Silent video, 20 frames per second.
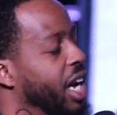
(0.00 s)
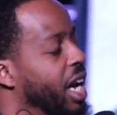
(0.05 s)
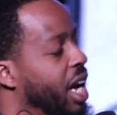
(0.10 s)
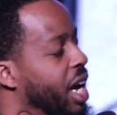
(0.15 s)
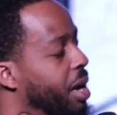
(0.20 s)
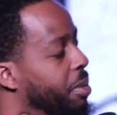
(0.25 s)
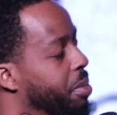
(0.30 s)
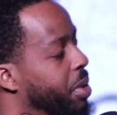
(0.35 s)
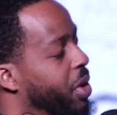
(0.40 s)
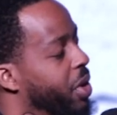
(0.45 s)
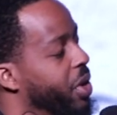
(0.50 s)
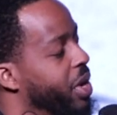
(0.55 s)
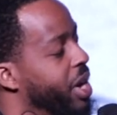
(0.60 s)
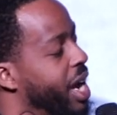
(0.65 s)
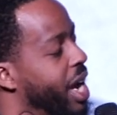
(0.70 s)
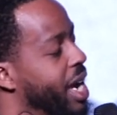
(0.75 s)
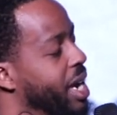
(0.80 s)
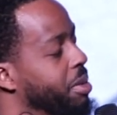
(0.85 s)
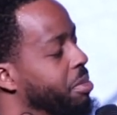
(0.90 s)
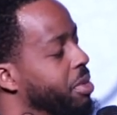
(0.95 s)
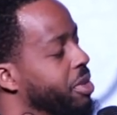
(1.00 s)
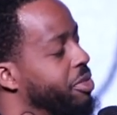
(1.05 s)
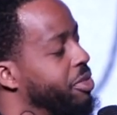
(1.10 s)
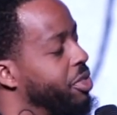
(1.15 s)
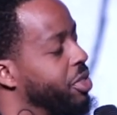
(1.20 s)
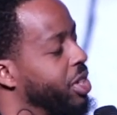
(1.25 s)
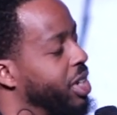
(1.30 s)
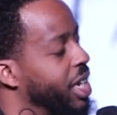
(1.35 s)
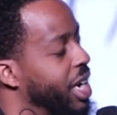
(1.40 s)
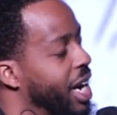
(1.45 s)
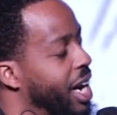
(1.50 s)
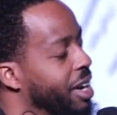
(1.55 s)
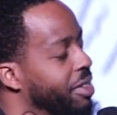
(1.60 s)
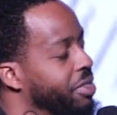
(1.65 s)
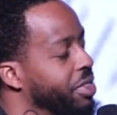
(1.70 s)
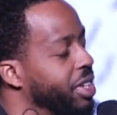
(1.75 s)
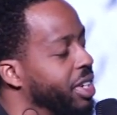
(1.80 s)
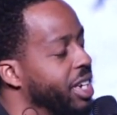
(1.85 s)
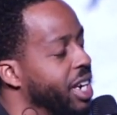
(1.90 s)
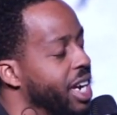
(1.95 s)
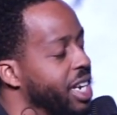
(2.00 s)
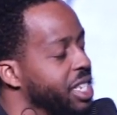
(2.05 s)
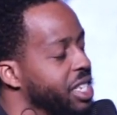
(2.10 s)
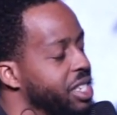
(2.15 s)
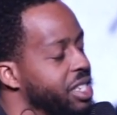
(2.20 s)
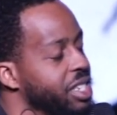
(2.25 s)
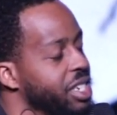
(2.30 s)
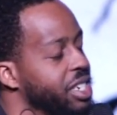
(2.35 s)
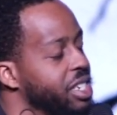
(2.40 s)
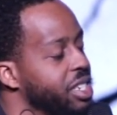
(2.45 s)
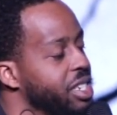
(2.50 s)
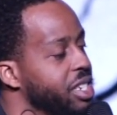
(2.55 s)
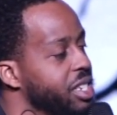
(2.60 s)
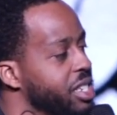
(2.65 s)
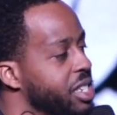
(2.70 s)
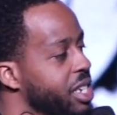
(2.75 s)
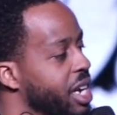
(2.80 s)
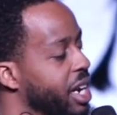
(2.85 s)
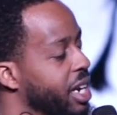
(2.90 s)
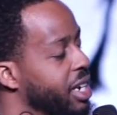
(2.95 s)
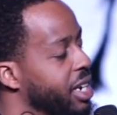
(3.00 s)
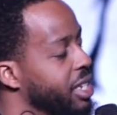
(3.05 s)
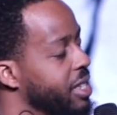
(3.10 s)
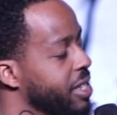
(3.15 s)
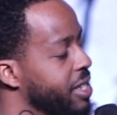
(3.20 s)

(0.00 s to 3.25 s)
up her name before God for the next 60 seconds?